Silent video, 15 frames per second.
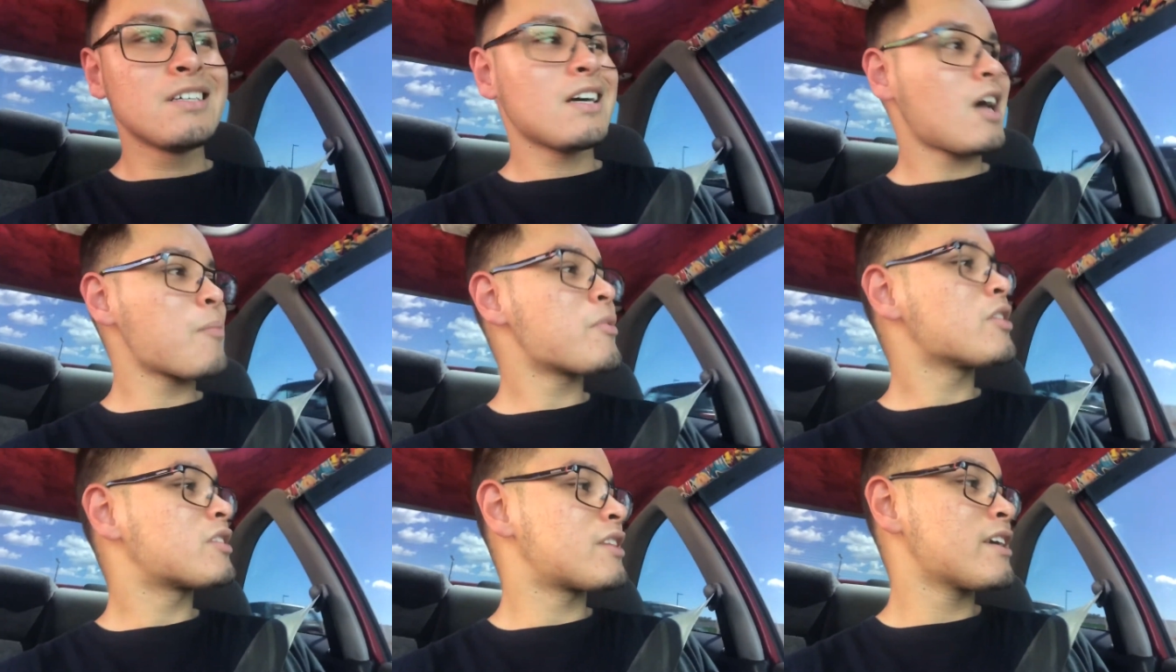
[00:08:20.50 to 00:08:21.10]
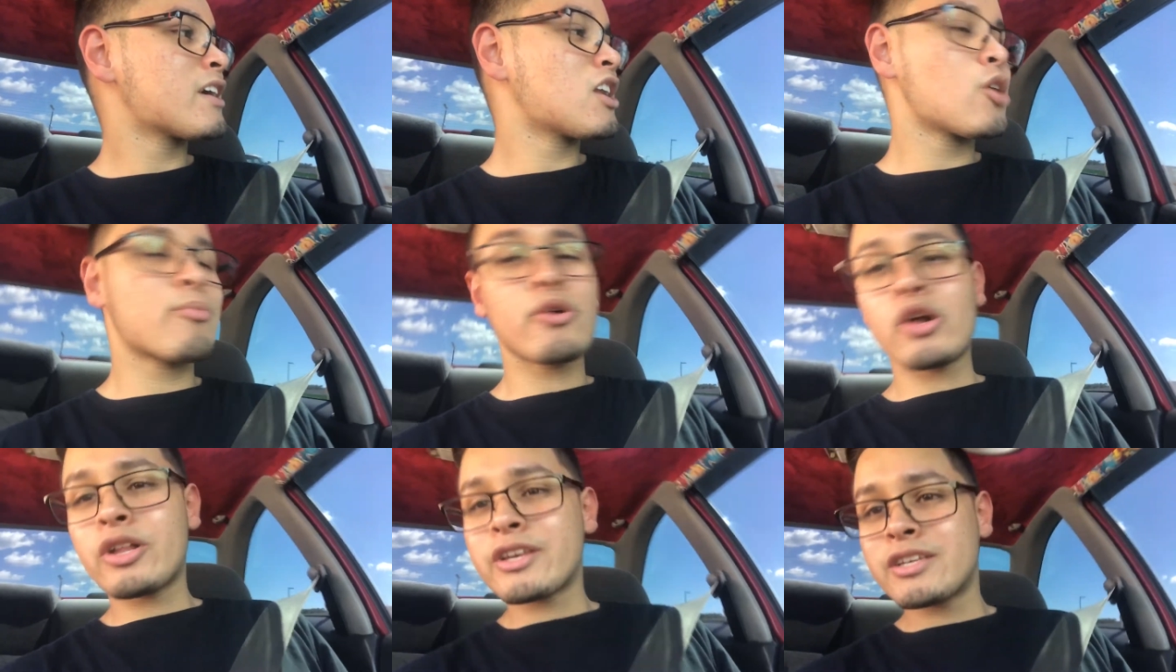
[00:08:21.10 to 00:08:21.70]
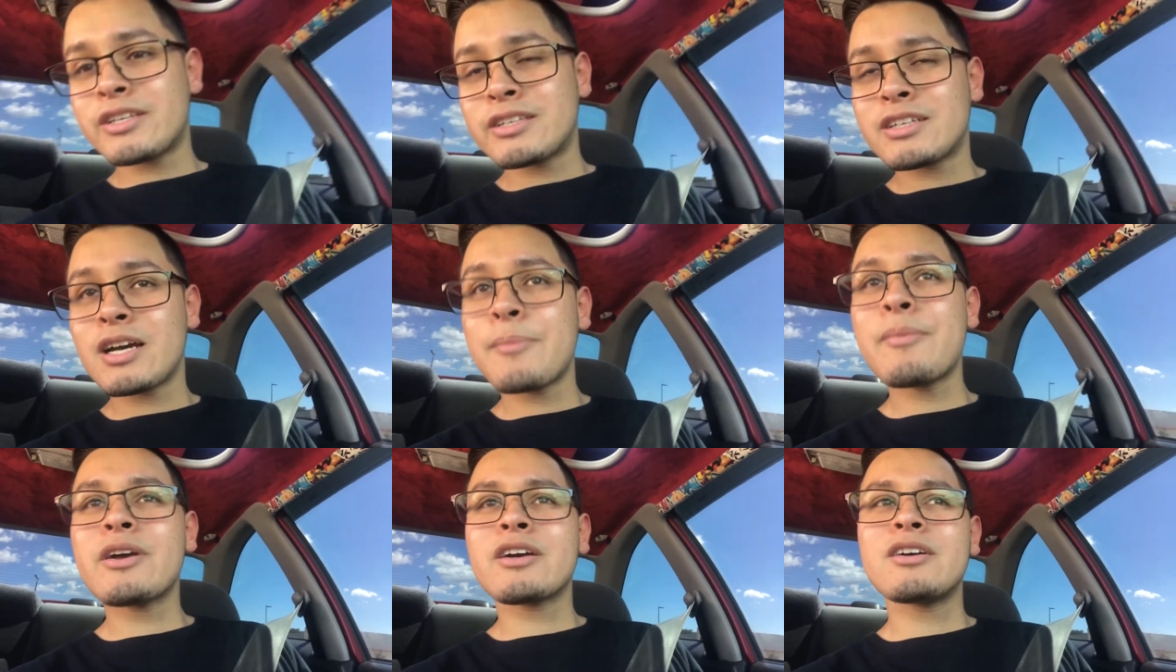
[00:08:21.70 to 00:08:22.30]
I've been thinking I'll probably
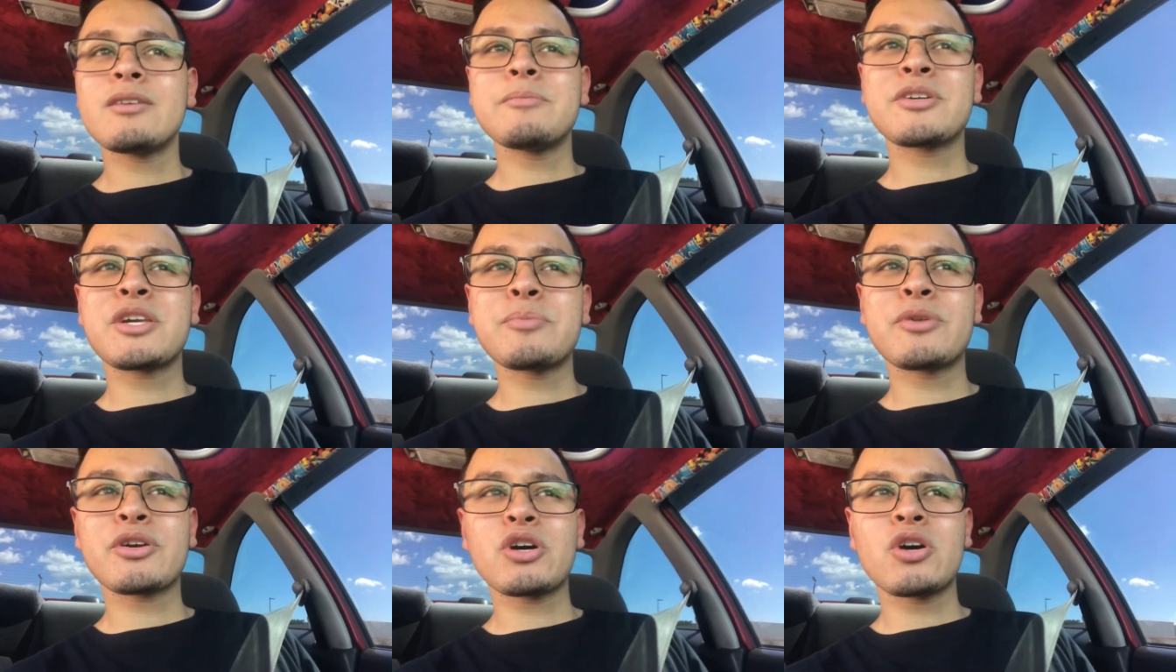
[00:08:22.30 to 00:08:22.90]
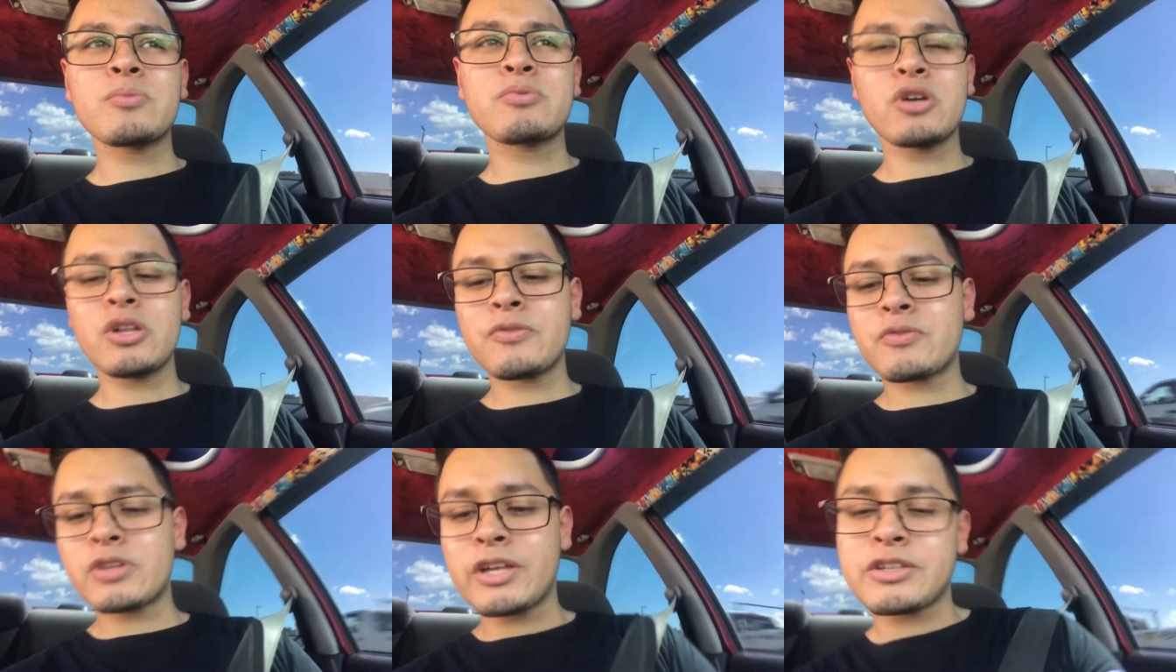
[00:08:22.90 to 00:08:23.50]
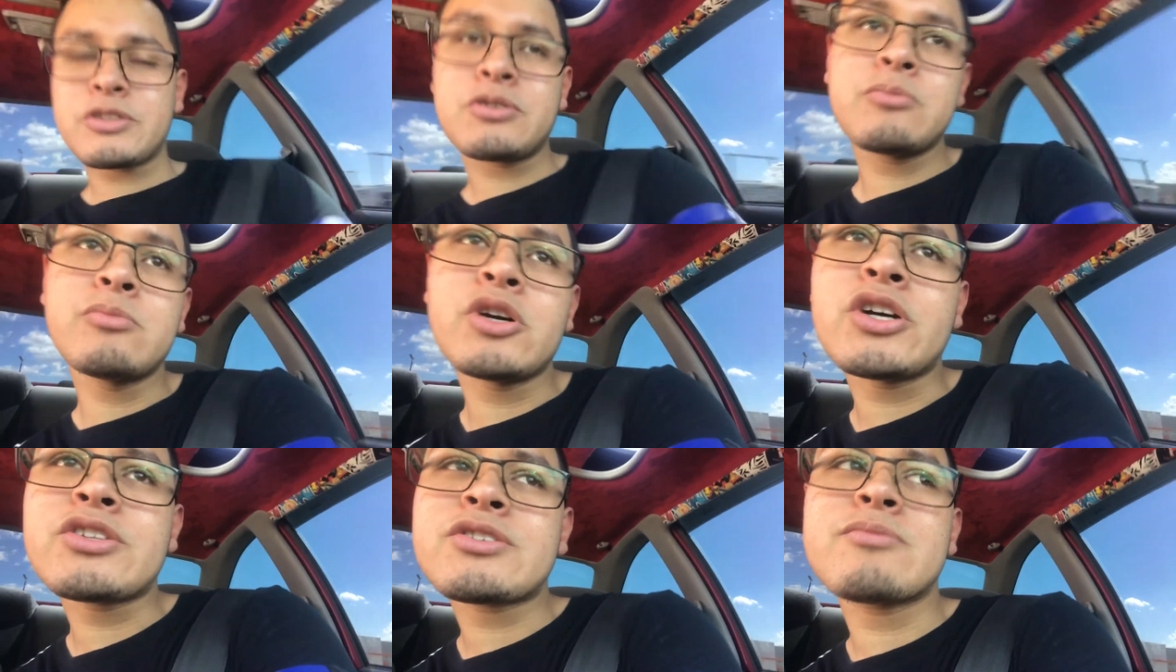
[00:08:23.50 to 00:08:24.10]
I'm gonna, I'm gonna keep the car probably for like two
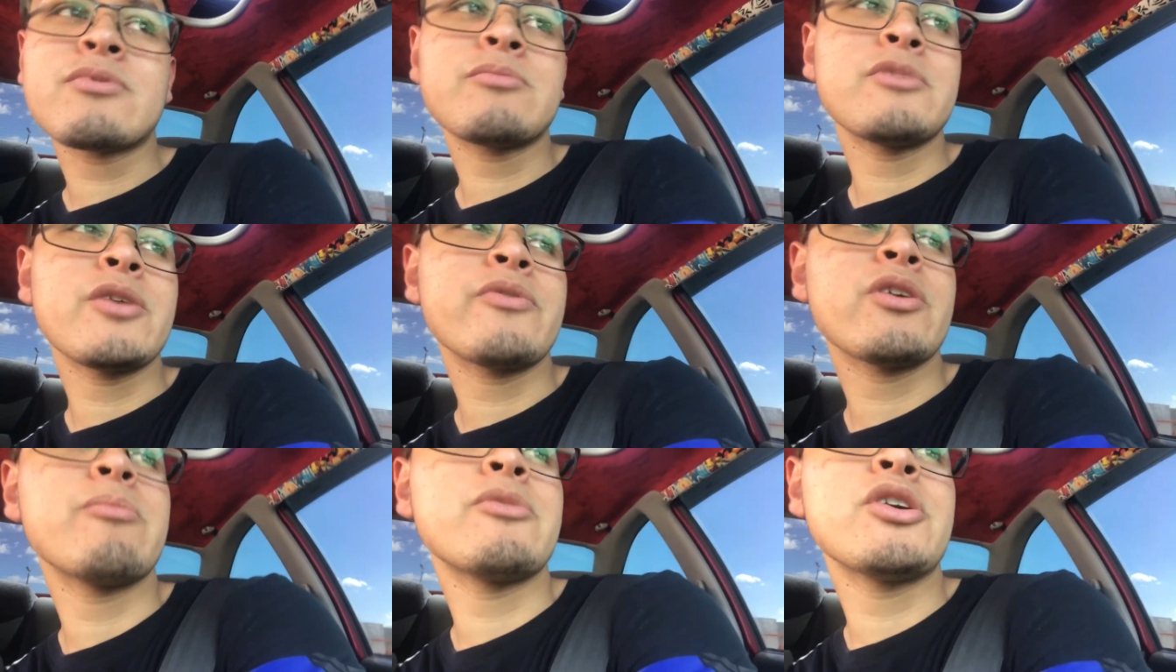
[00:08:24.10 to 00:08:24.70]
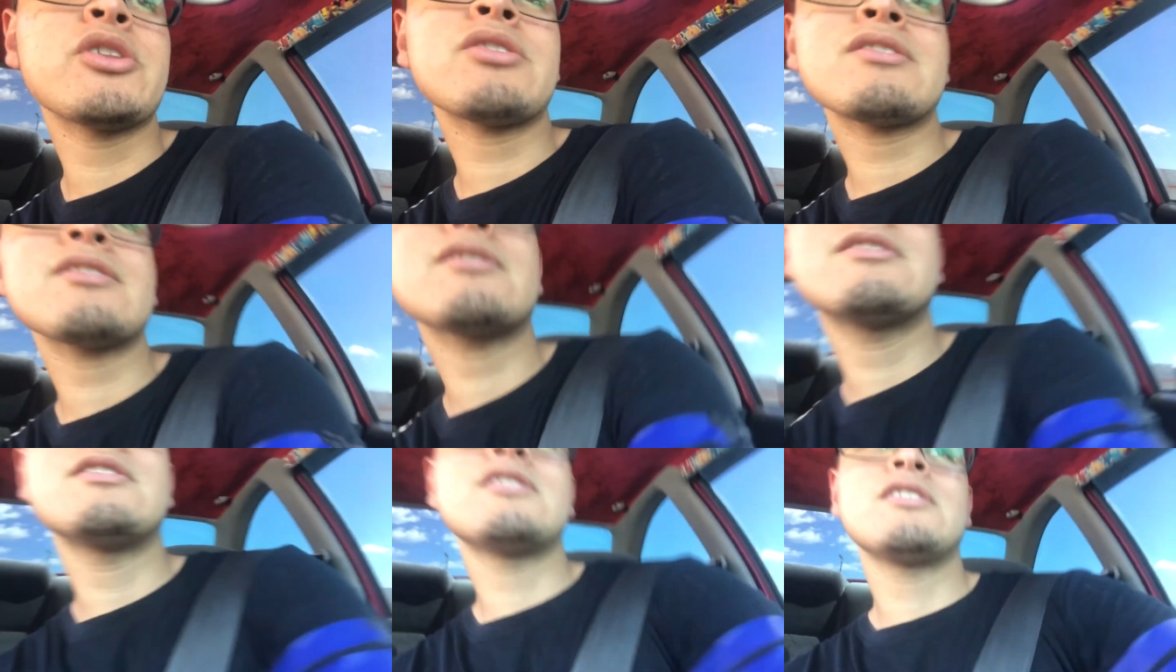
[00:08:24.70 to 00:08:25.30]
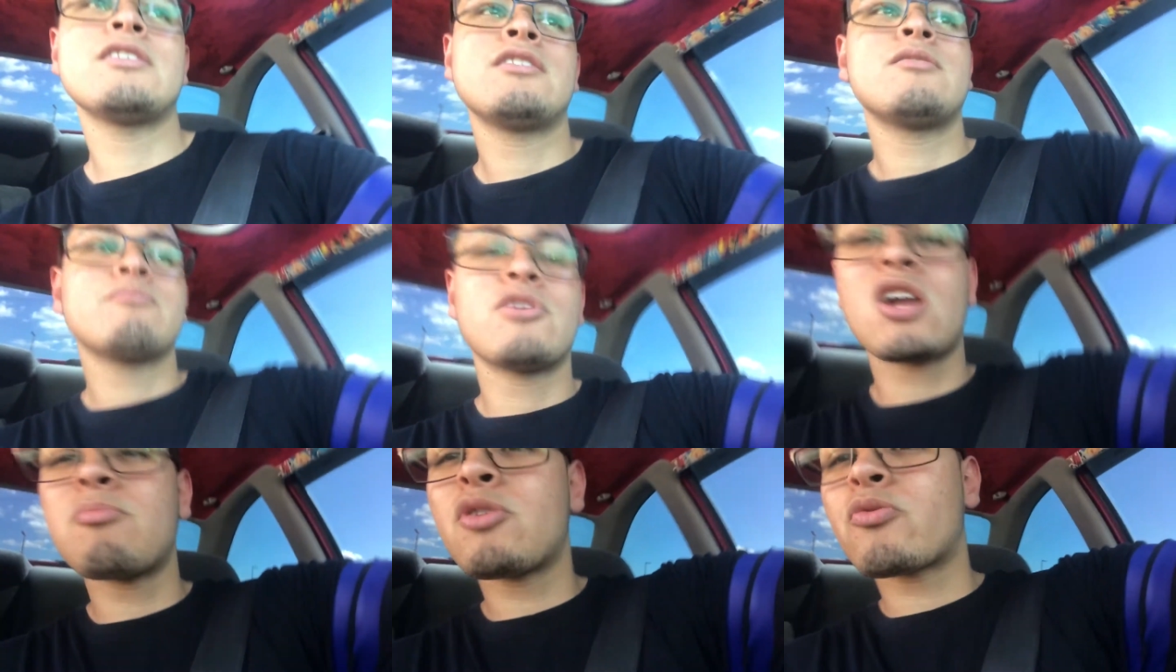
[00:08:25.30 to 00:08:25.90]
months, maybe a month,
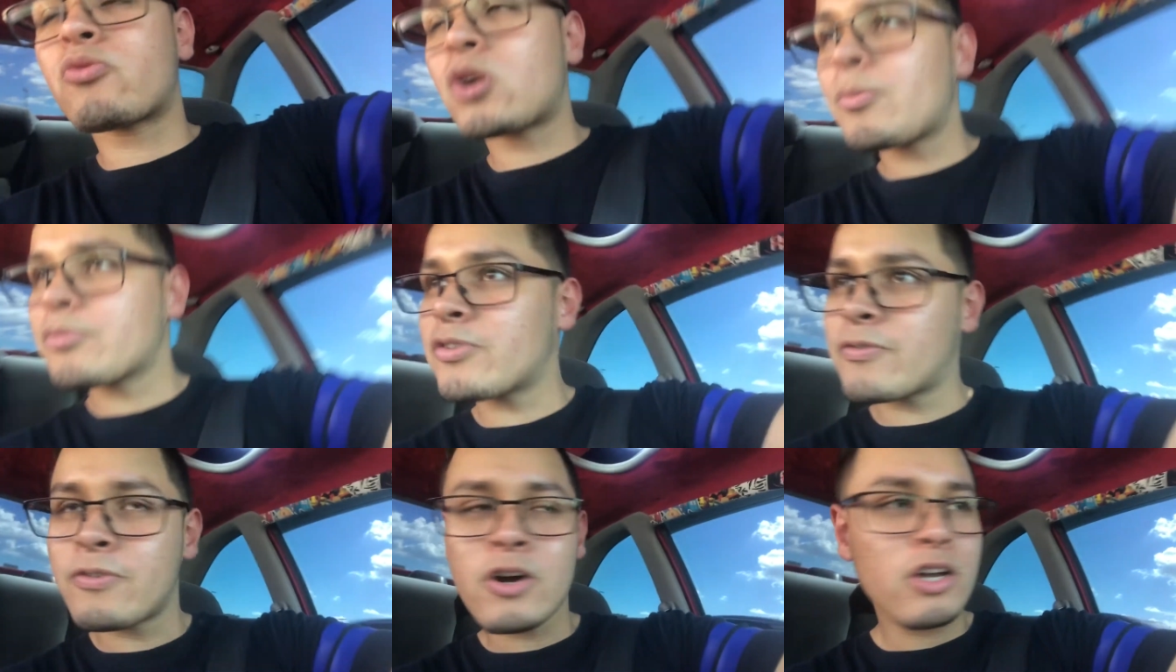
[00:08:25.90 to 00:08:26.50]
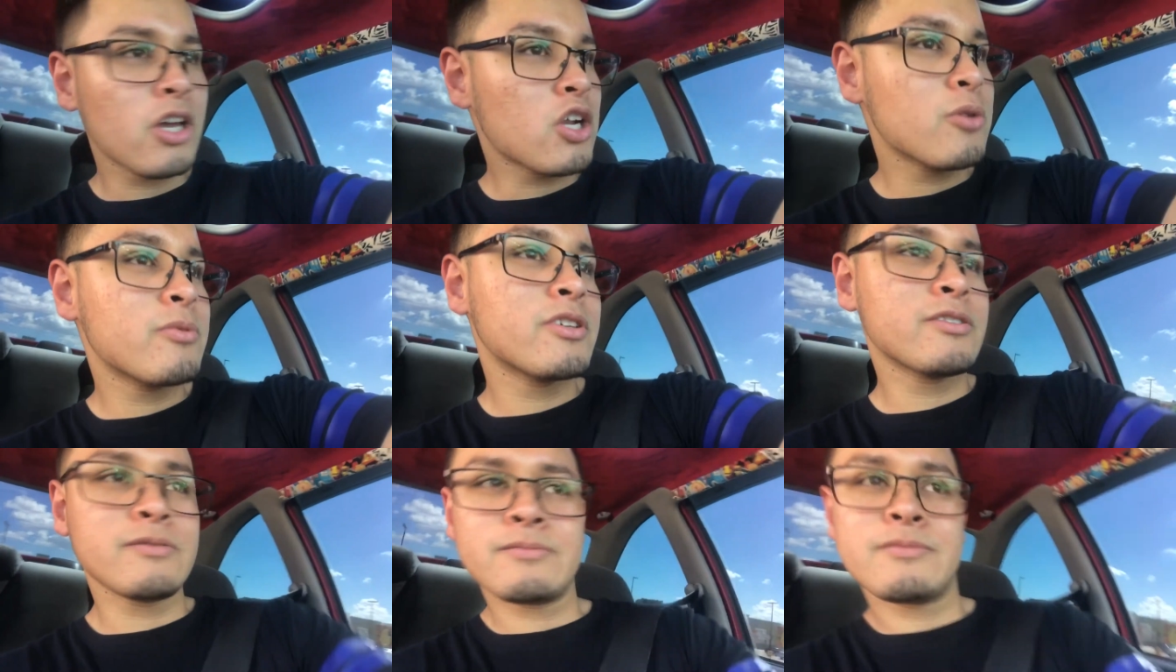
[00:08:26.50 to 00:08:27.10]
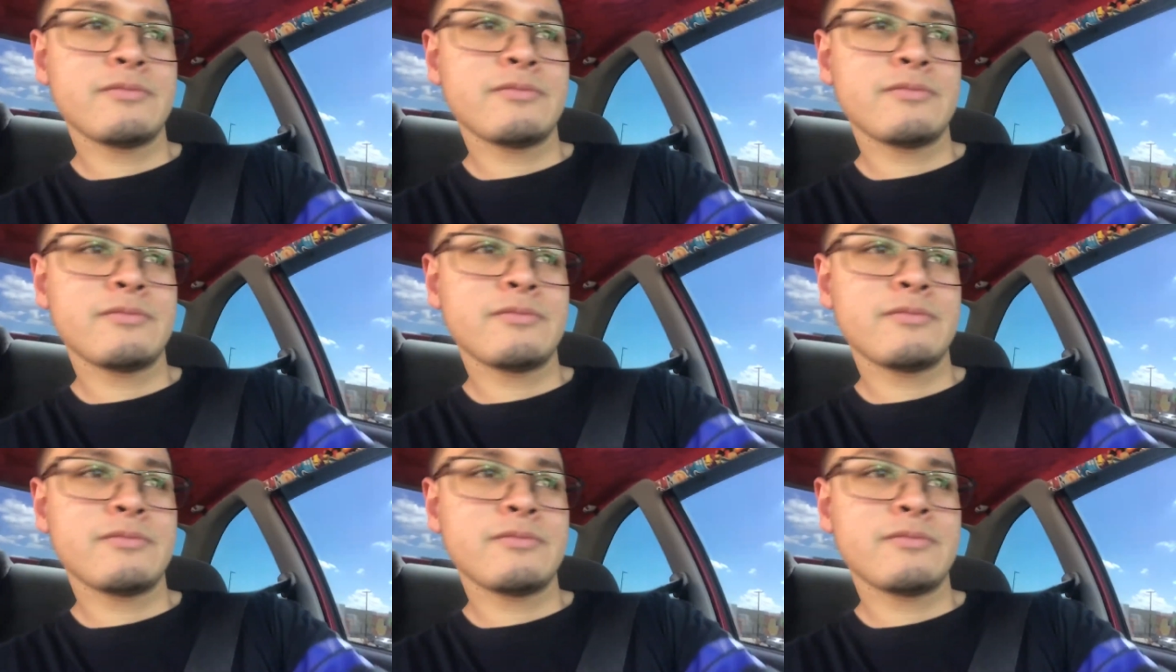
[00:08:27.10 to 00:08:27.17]
but I'm gonna rump the fuck out of it